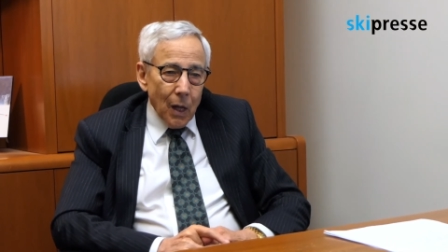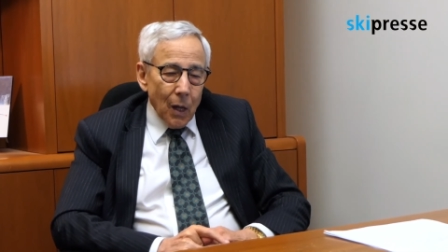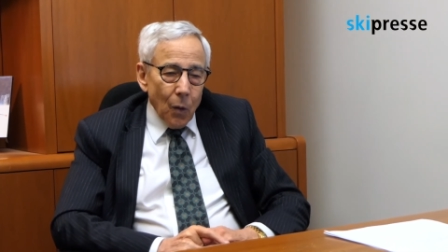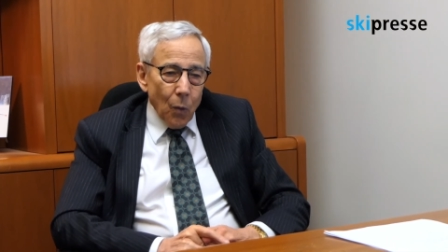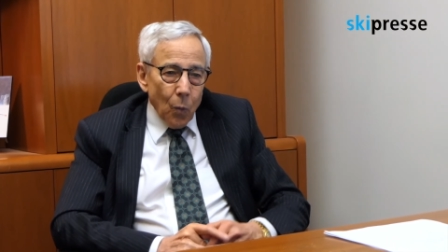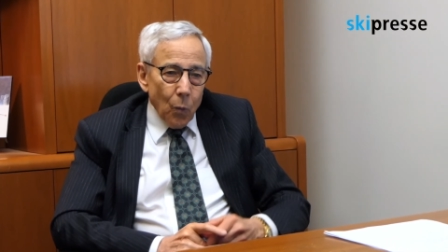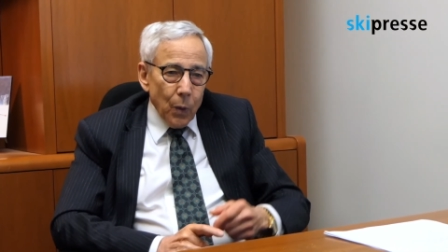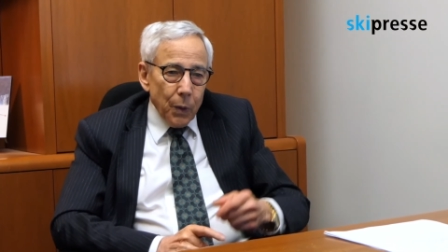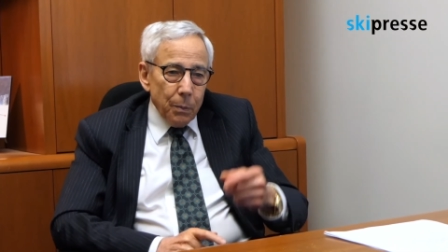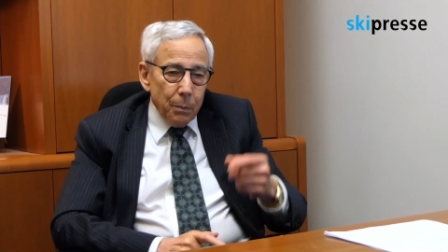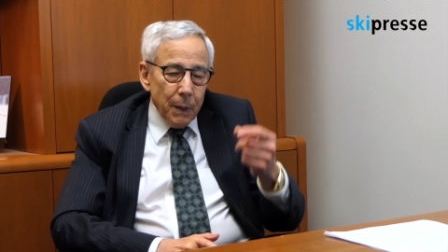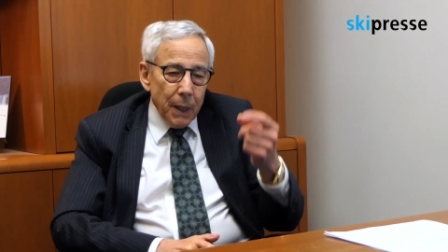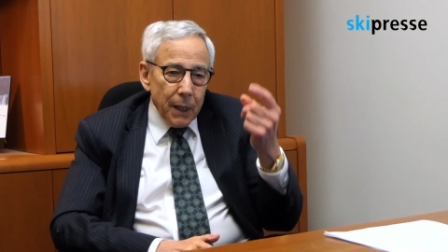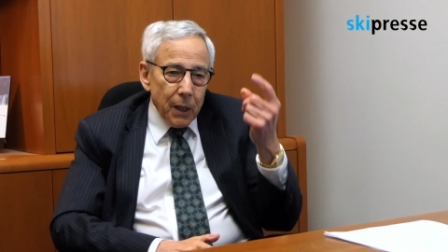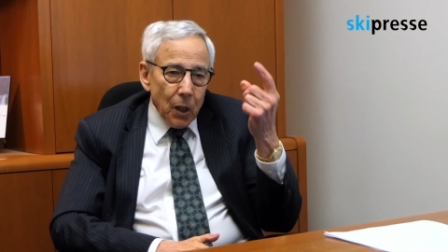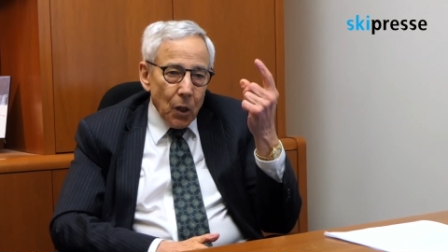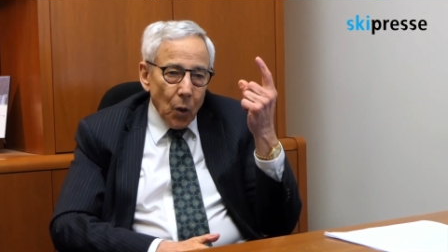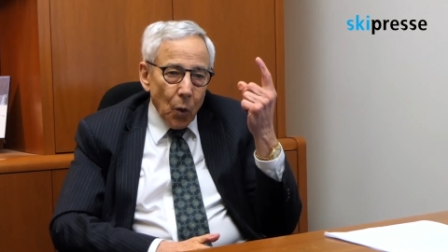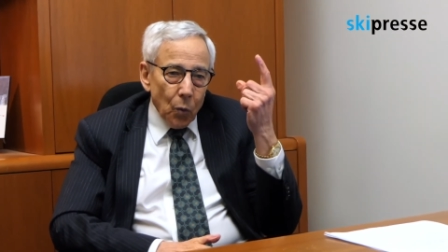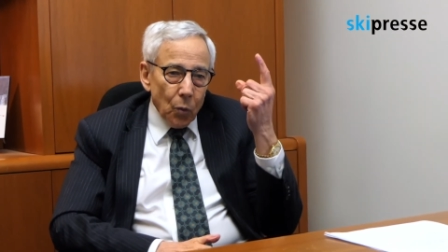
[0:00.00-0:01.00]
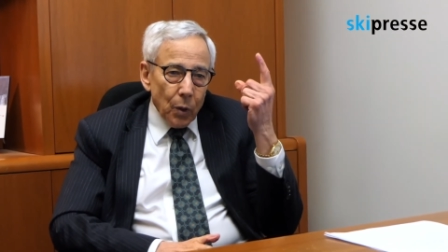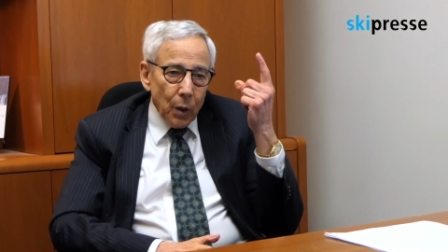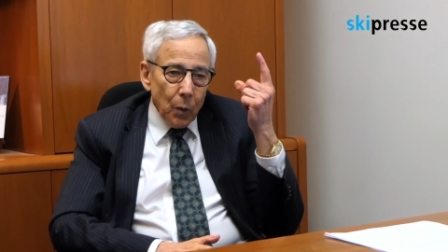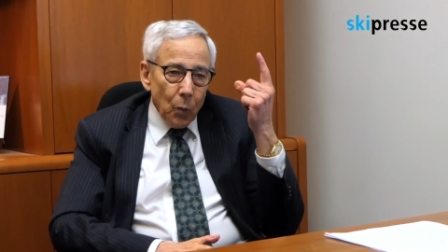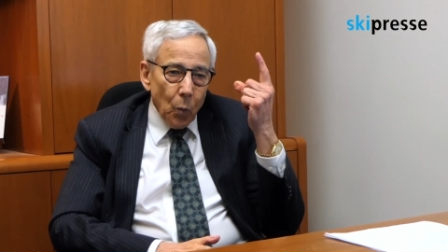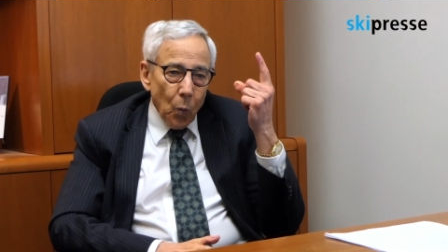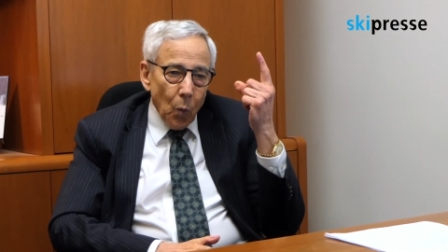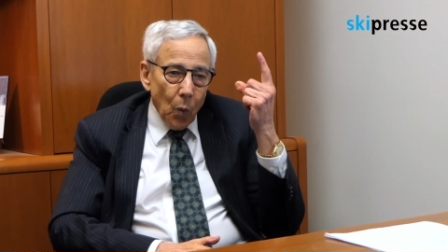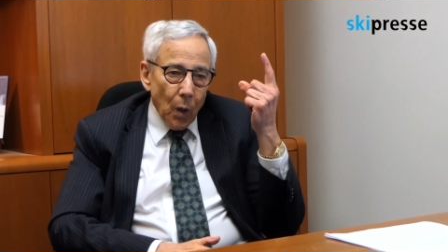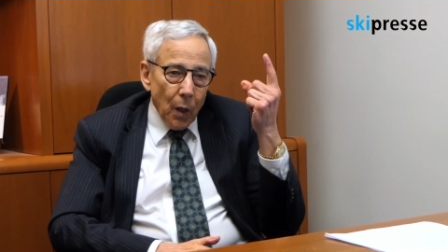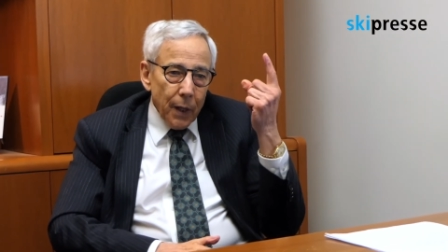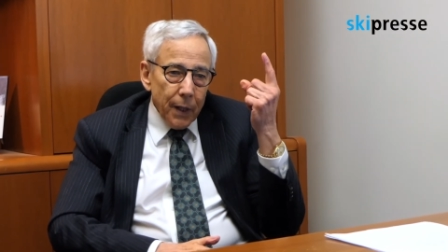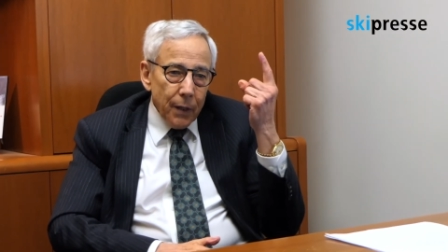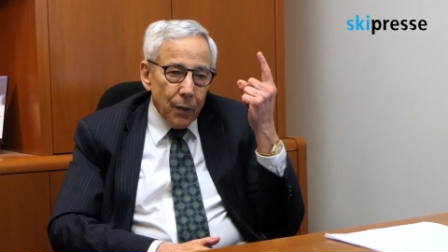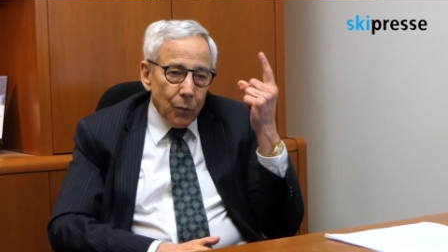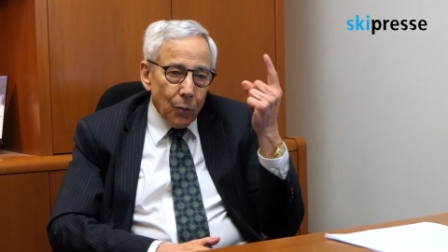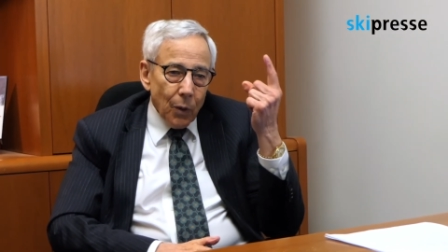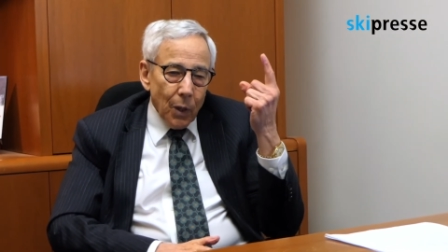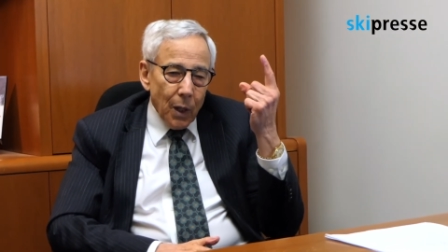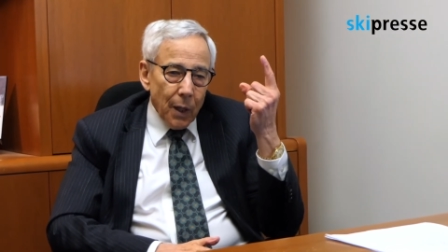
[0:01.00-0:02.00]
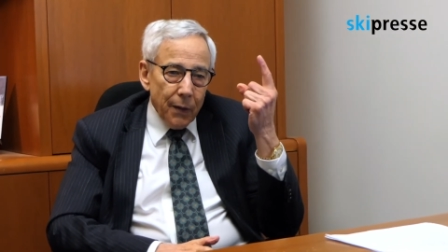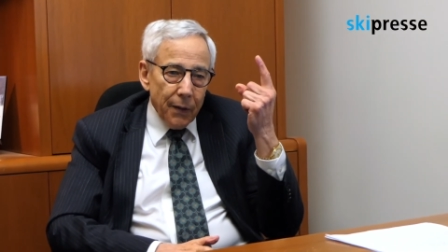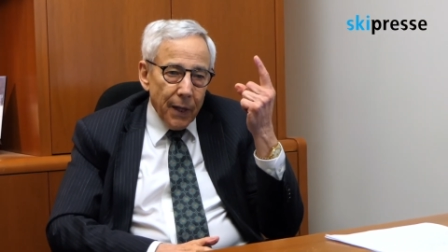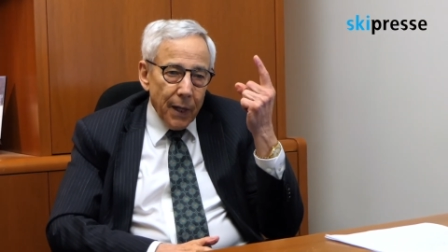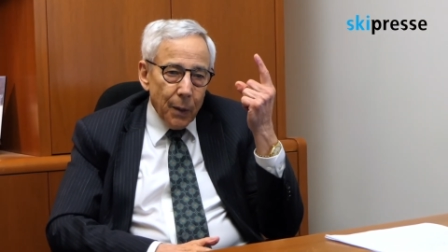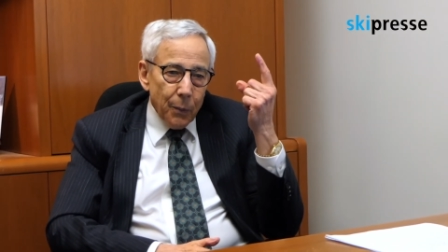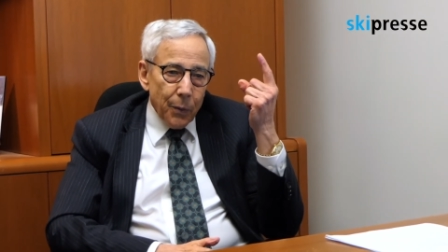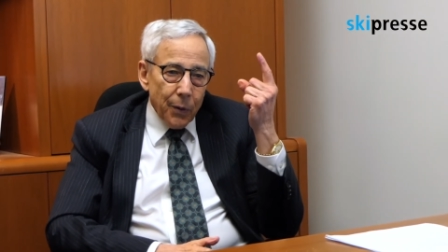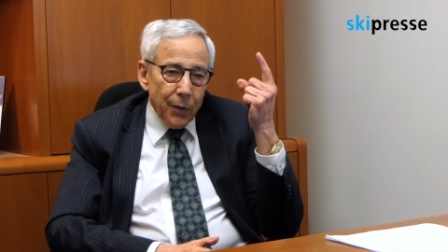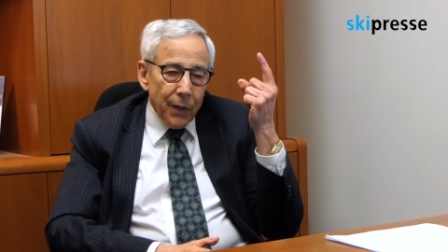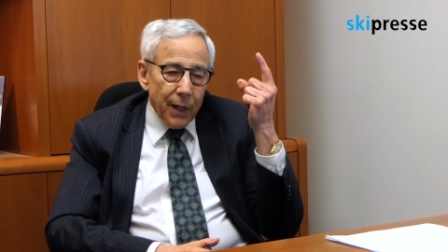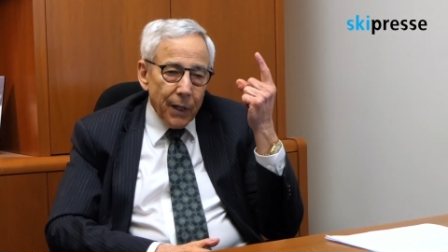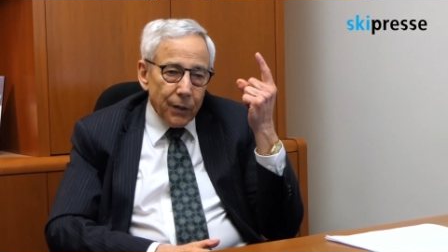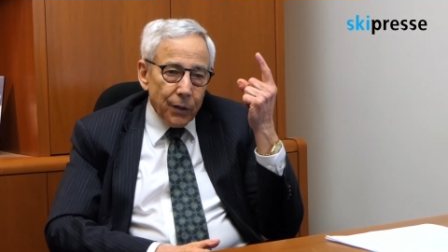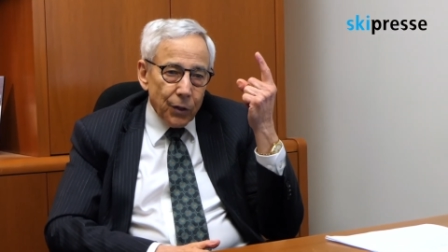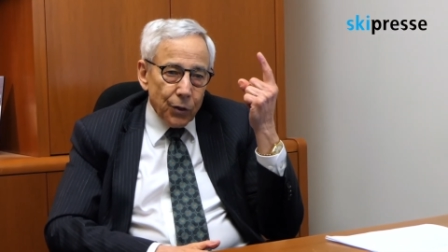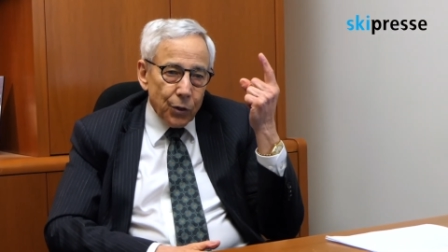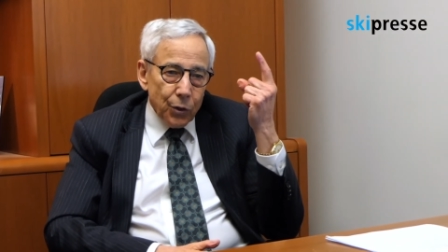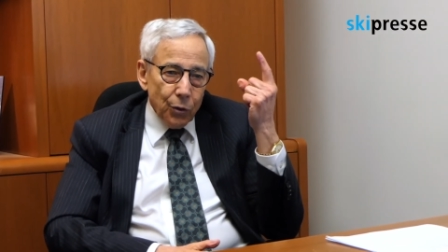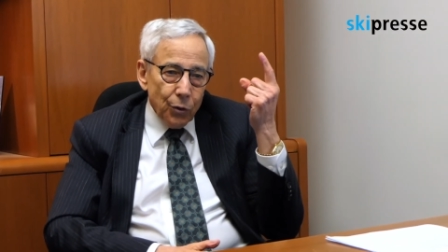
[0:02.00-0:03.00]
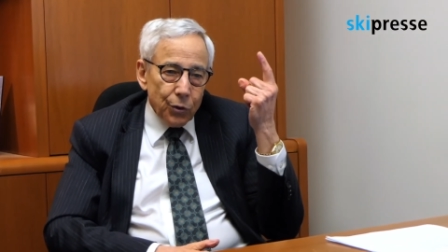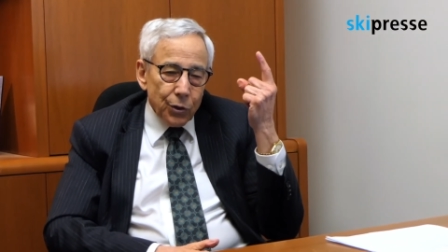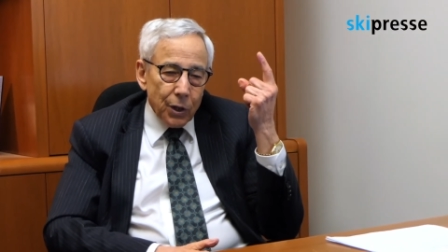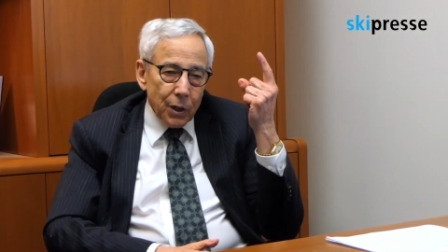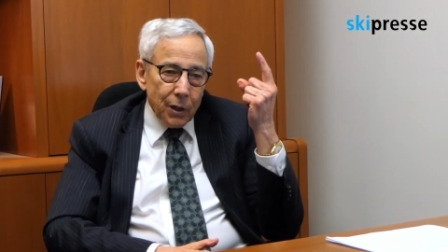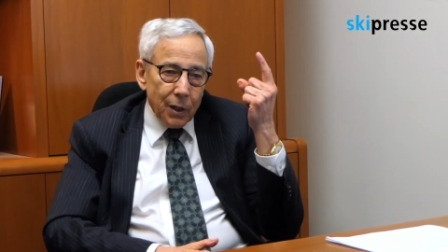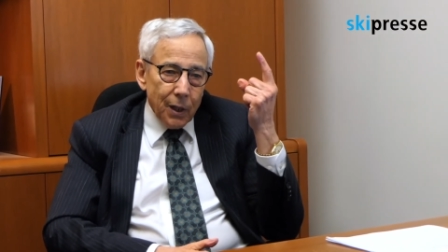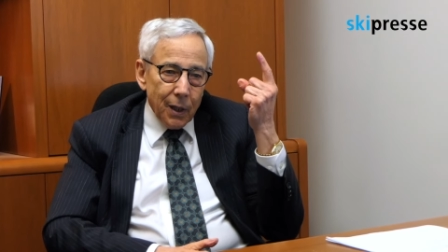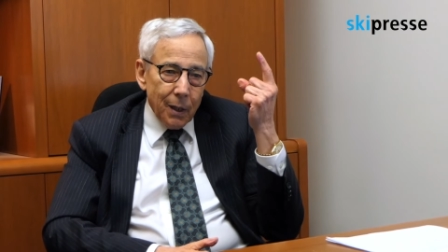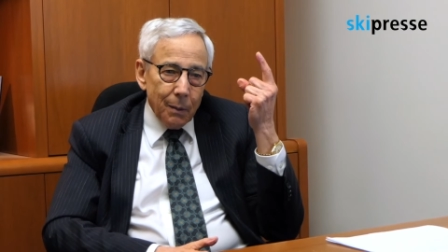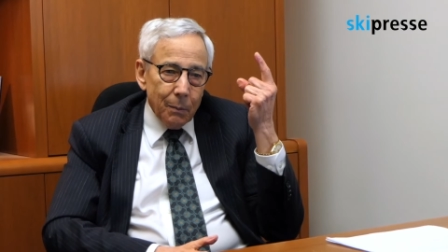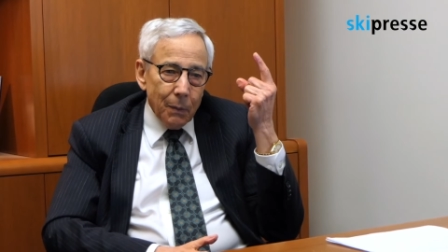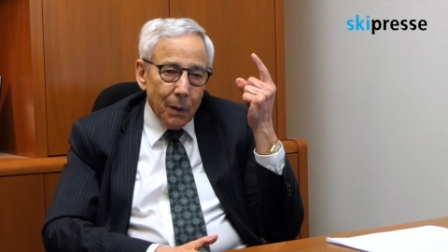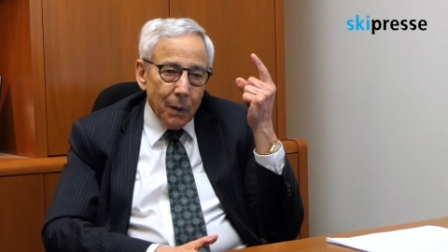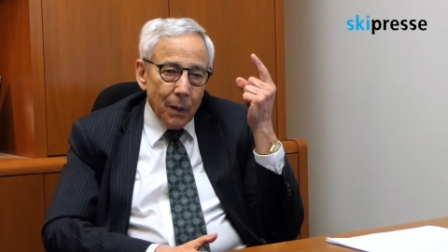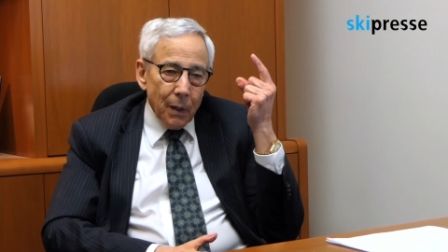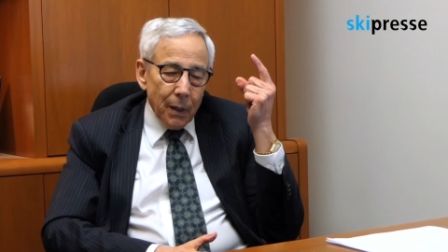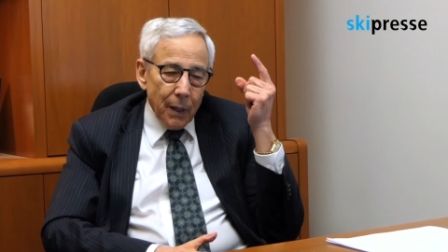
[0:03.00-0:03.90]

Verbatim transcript: with making only one run. They were there to choose the team.